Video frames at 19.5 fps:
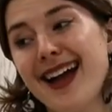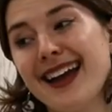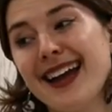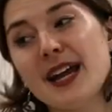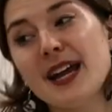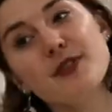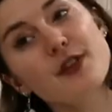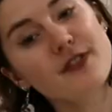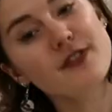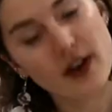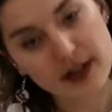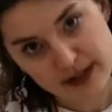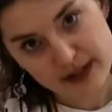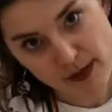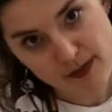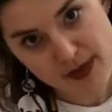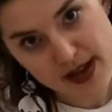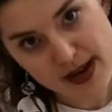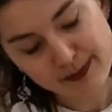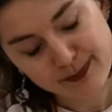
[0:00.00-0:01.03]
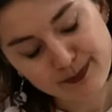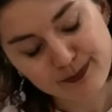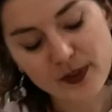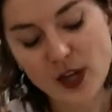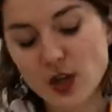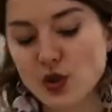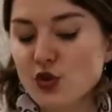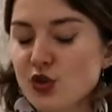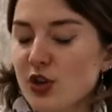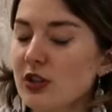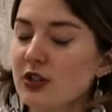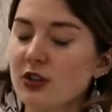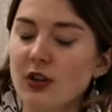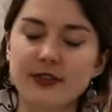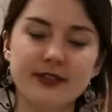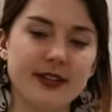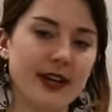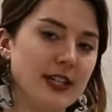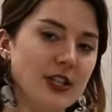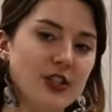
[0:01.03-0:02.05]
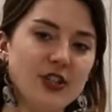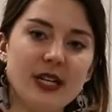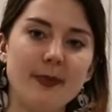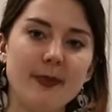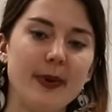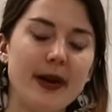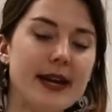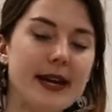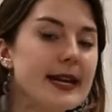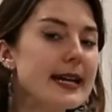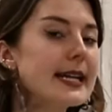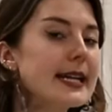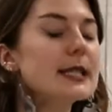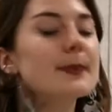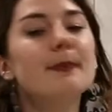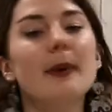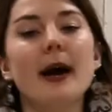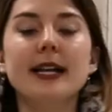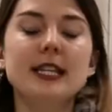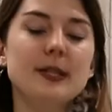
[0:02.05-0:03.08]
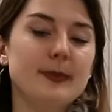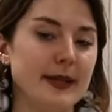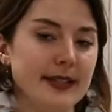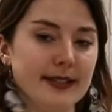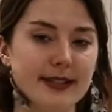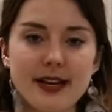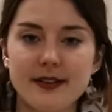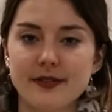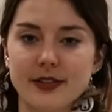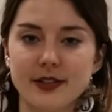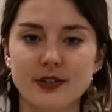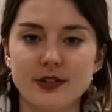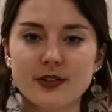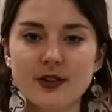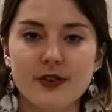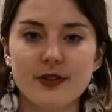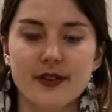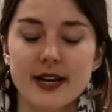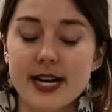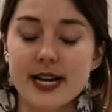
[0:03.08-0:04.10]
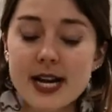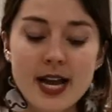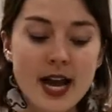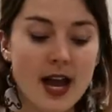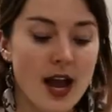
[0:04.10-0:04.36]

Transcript: if you find something, just contact your GP. It's better to be safe than sorry.